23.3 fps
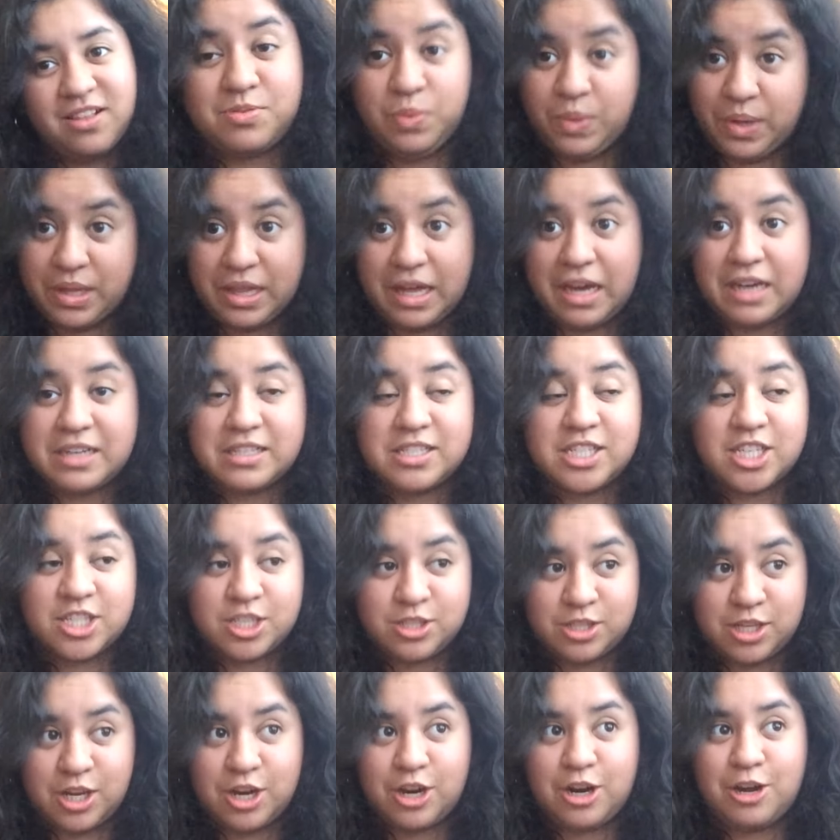well, that is a
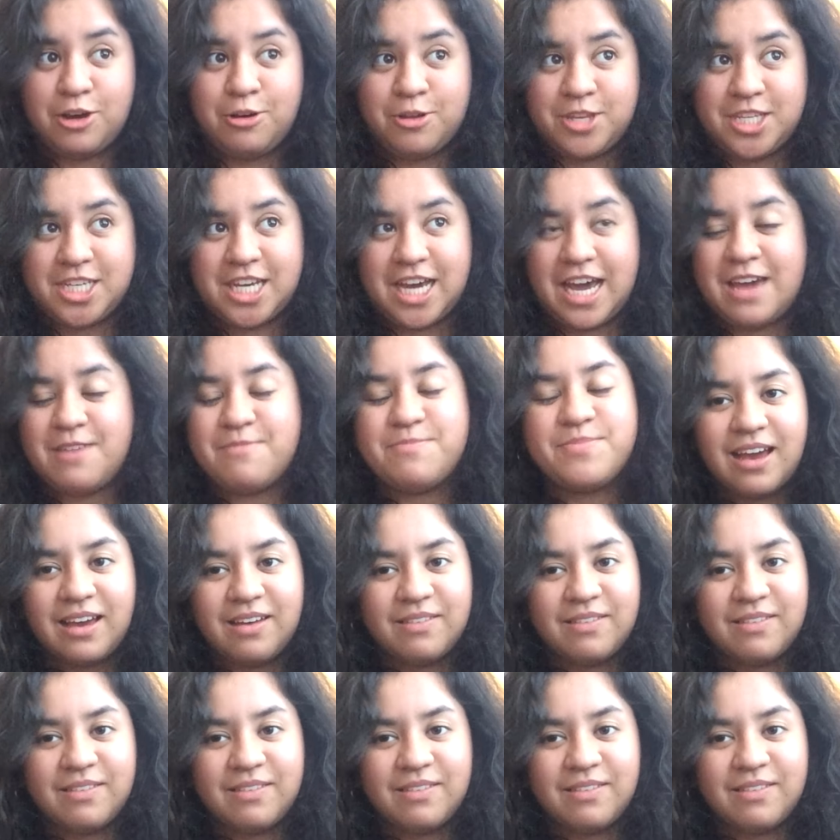stereotype,